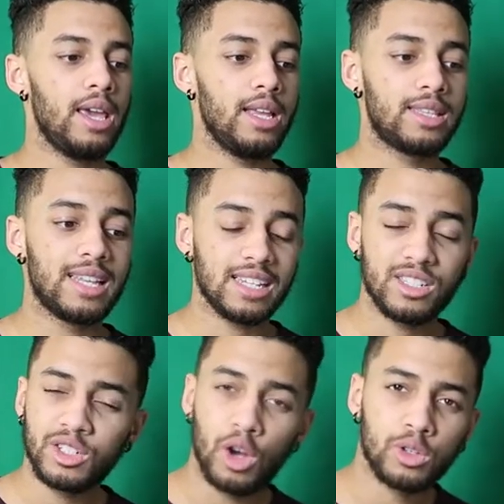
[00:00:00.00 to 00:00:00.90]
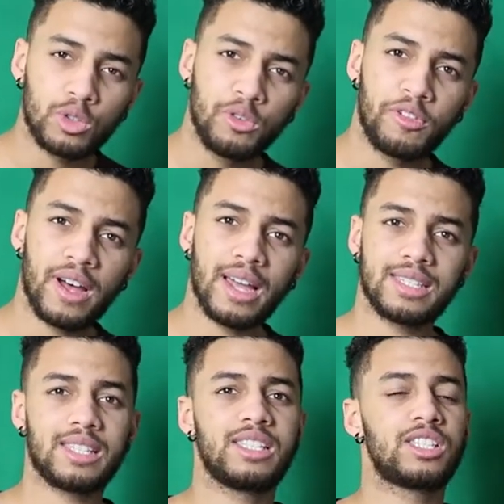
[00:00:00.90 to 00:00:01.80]
It doesn't go too
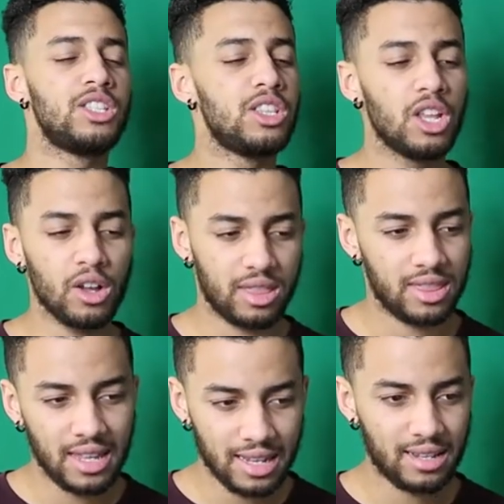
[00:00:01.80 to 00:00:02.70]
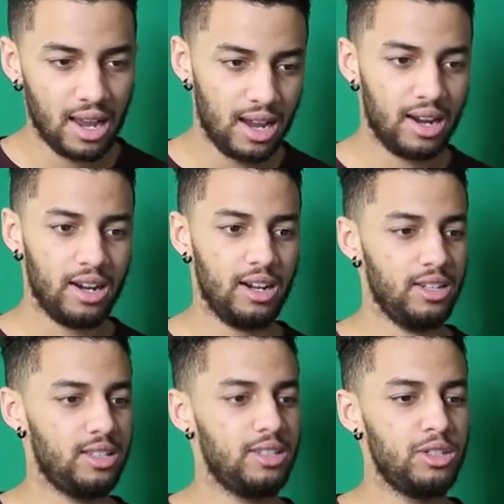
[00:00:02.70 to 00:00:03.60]
fast. It's not that
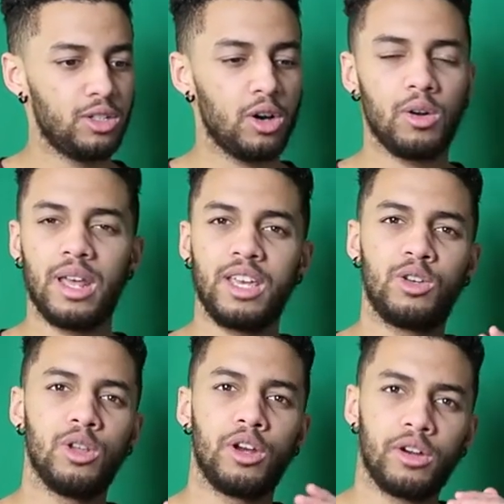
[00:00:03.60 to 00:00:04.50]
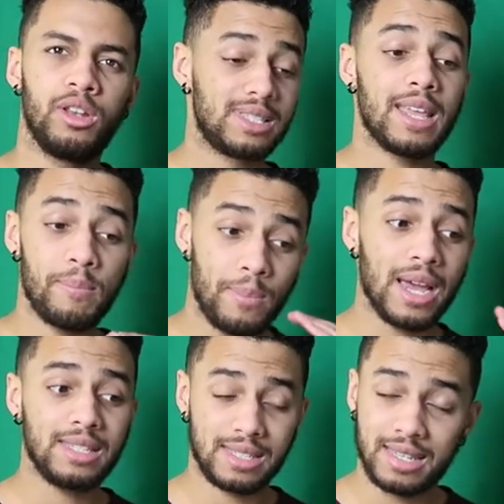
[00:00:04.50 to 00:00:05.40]
hard. You know, like, you learn step
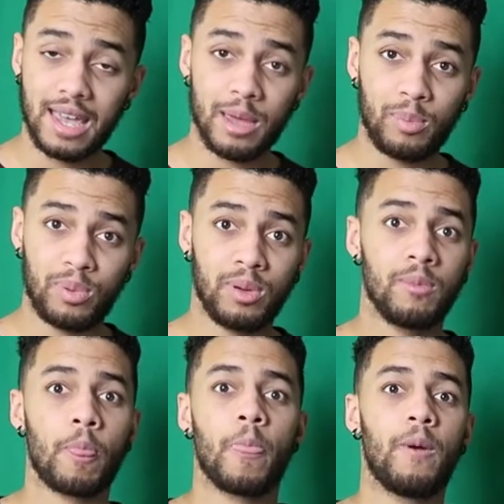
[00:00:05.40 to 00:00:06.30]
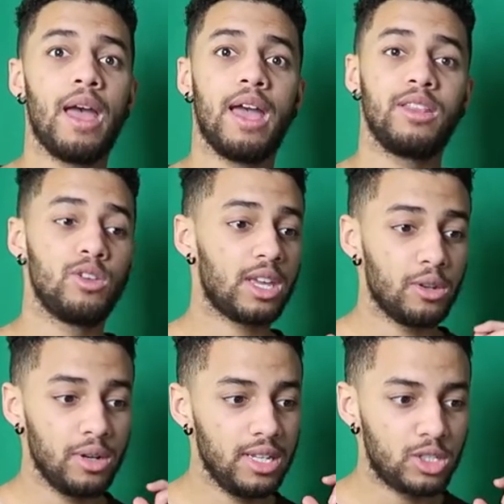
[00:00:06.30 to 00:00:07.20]
by step. And you
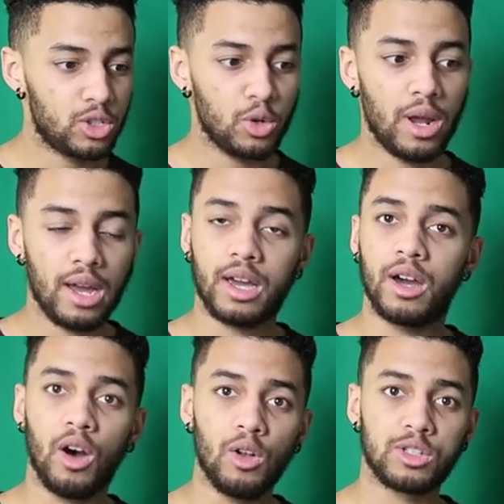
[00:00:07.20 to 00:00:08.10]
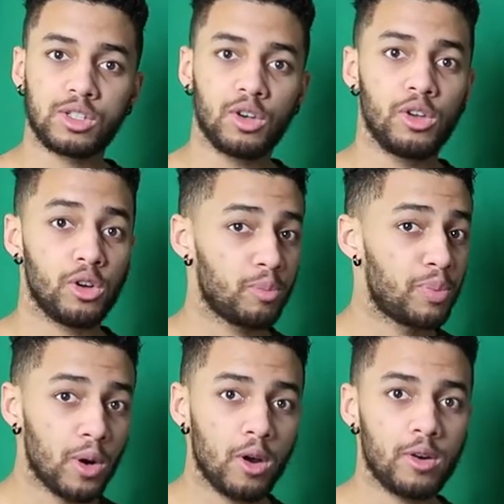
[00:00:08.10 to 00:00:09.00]
can really track also your
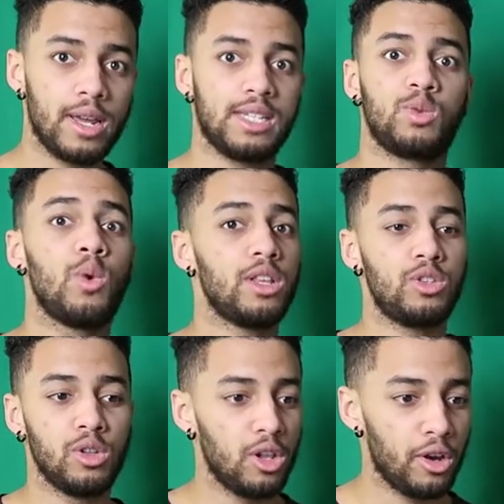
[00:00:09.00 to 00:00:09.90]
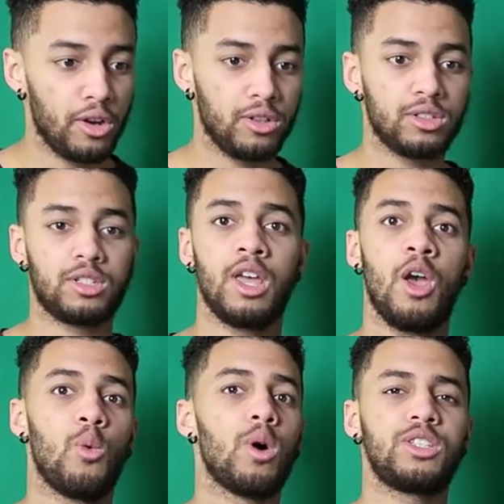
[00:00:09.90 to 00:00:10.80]
progress, what you learned,
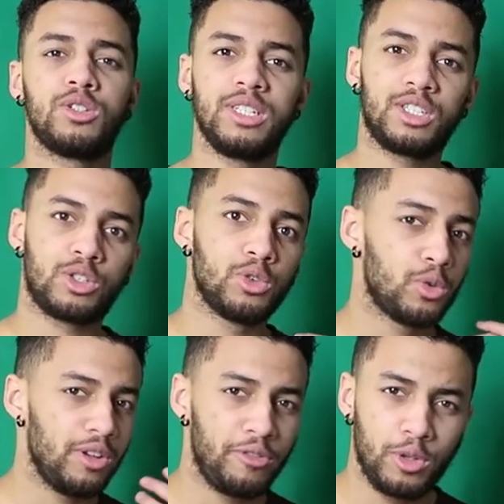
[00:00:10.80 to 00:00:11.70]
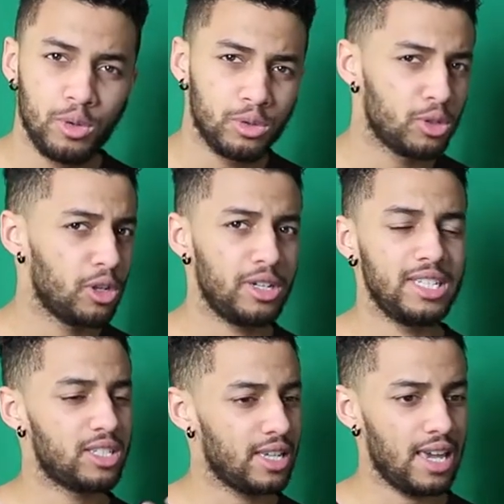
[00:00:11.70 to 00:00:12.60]
what you need to review to learn
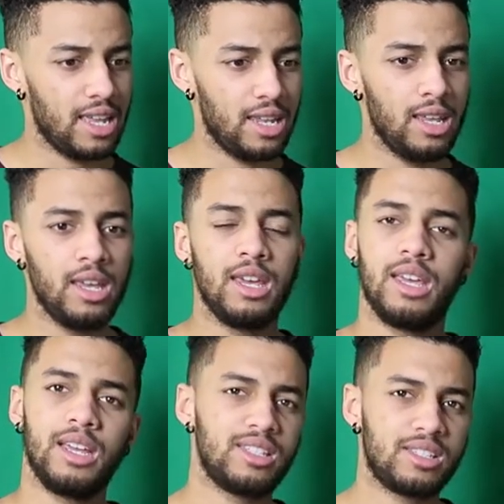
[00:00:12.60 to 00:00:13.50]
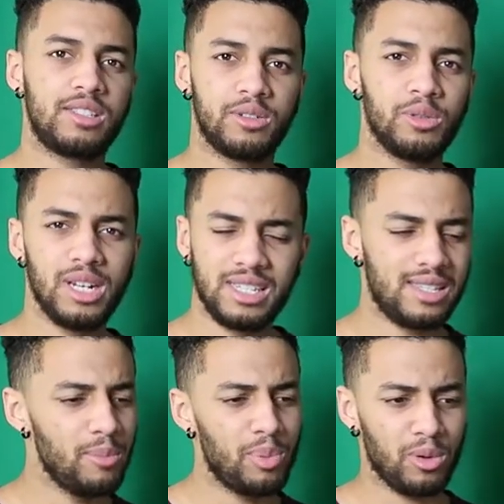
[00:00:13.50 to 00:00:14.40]
it again. It's really
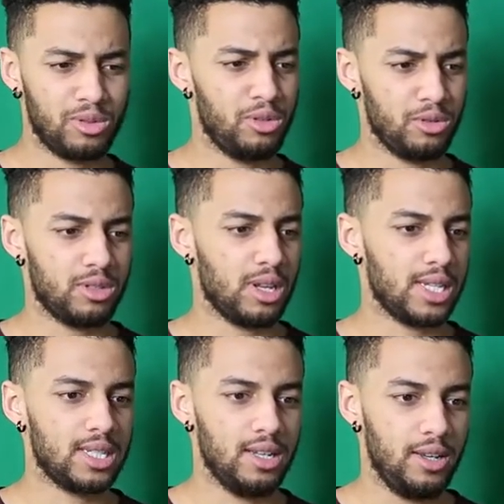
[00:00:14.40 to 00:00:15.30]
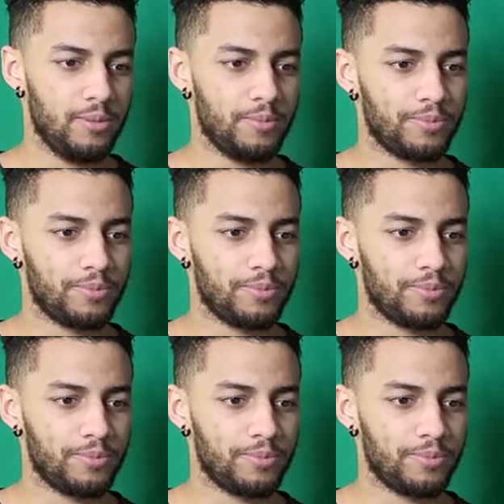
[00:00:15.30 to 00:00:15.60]
simple to use, actually.